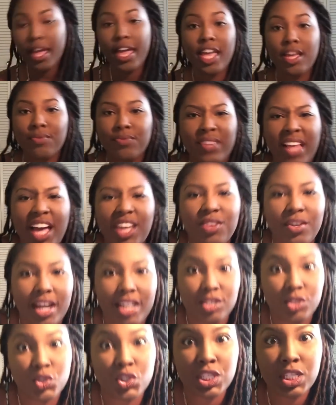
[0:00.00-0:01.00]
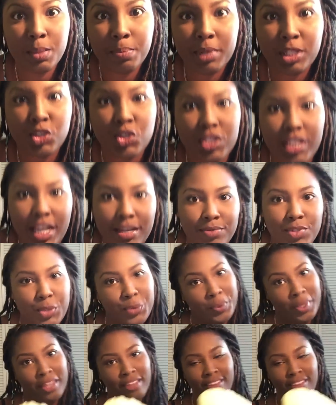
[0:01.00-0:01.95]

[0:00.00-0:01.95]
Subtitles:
If not, you guys will just see pictures after.